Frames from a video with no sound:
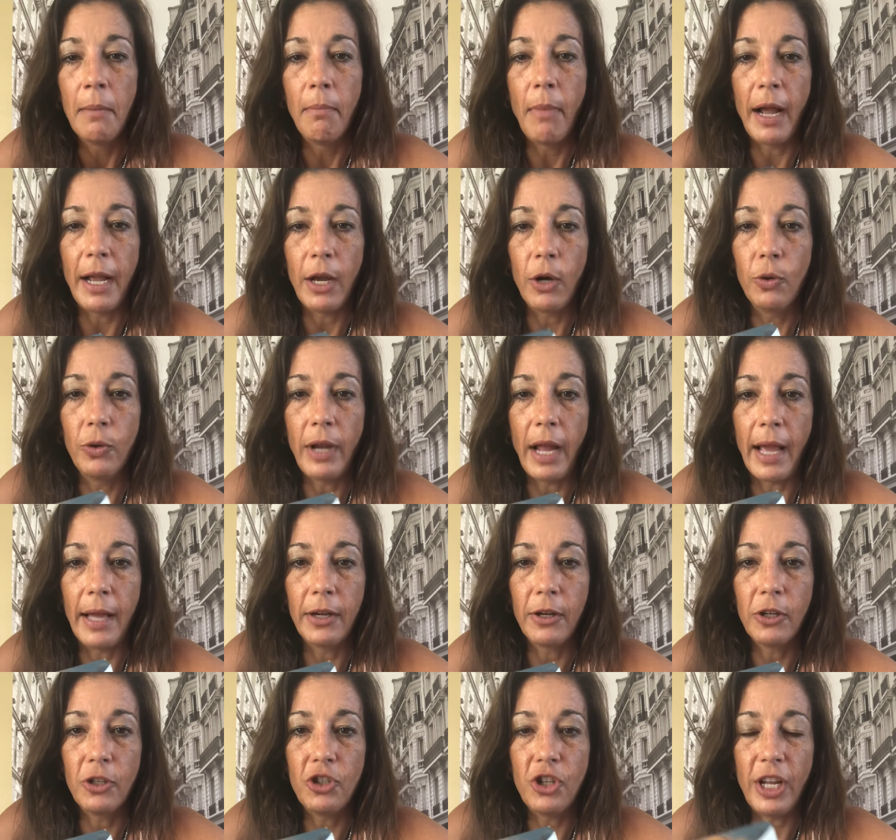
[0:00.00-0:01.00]
my own
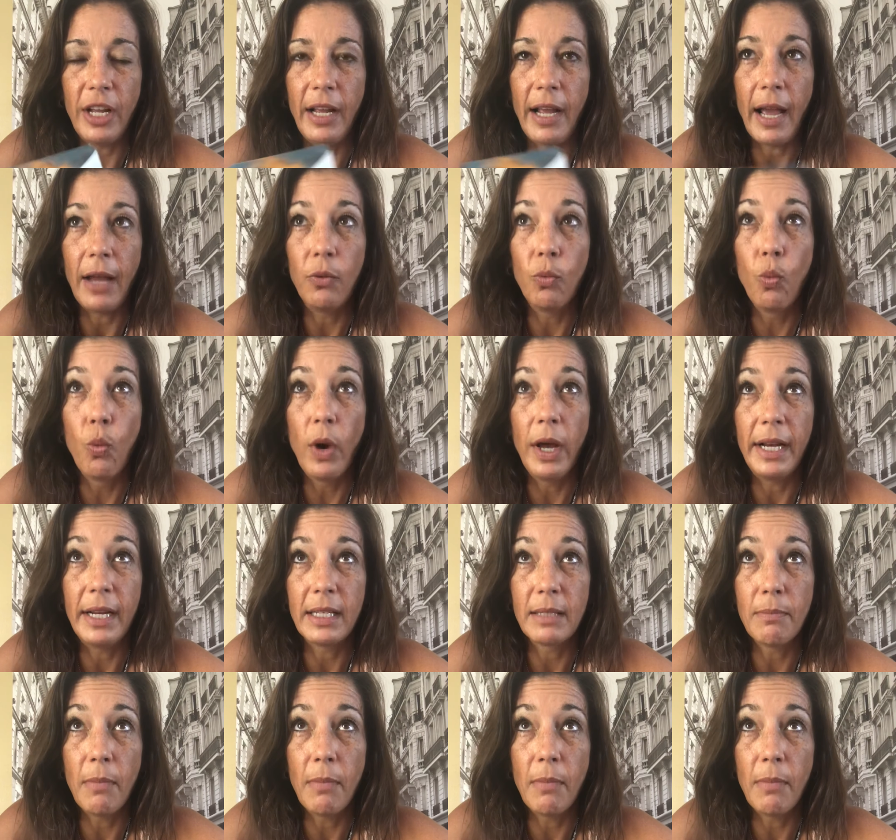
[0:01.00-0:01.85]
energy and what is